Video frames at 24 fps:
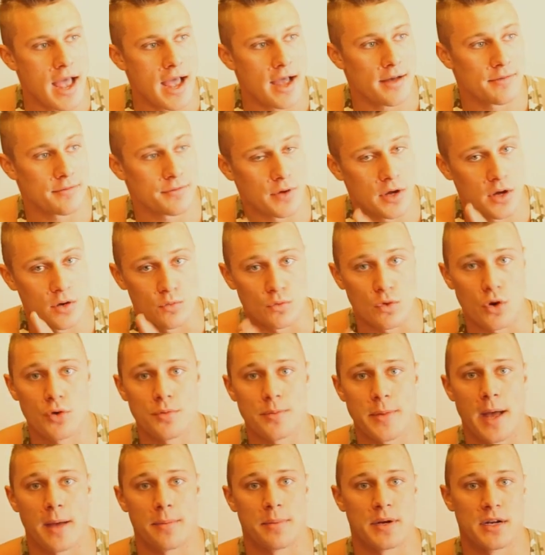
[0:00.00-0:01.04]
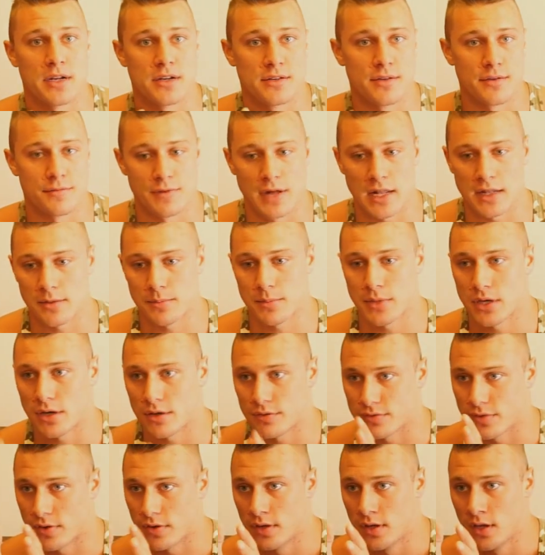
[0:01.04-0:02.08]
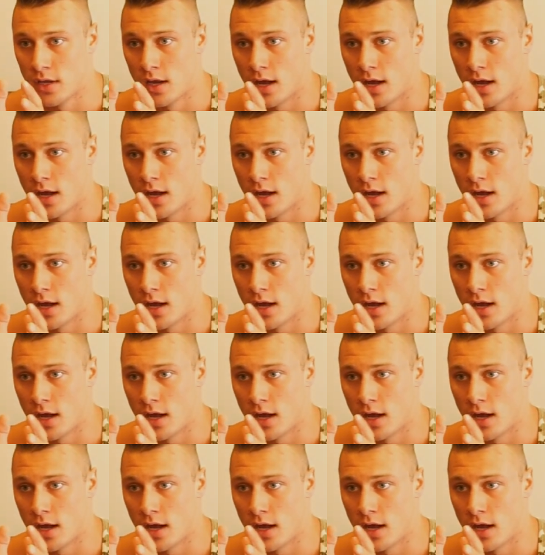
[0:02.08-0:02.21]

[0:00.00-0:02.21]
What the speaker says: have a roadmap and a development of